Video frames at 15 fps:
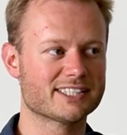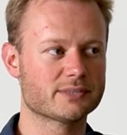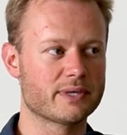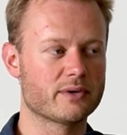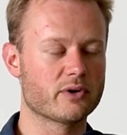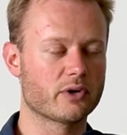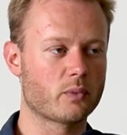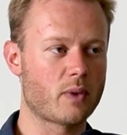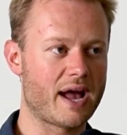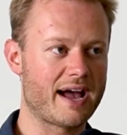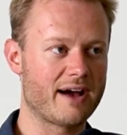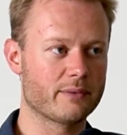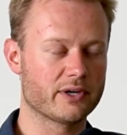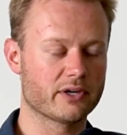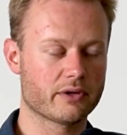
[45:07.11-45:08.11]
So we got a
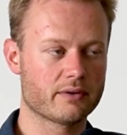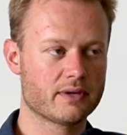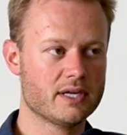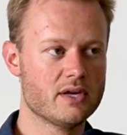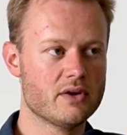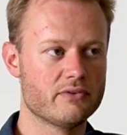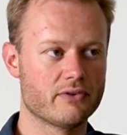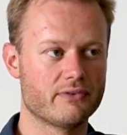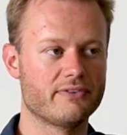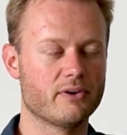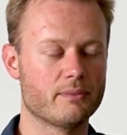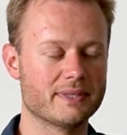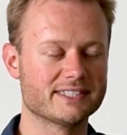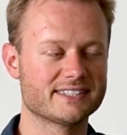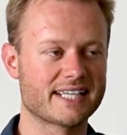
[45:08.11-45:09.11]
warehouse, we got a
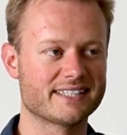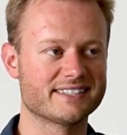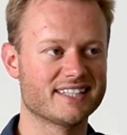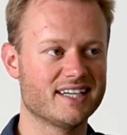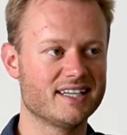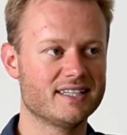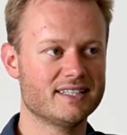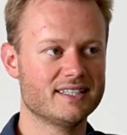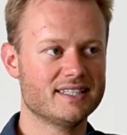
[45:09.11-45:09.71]
fulfillment center.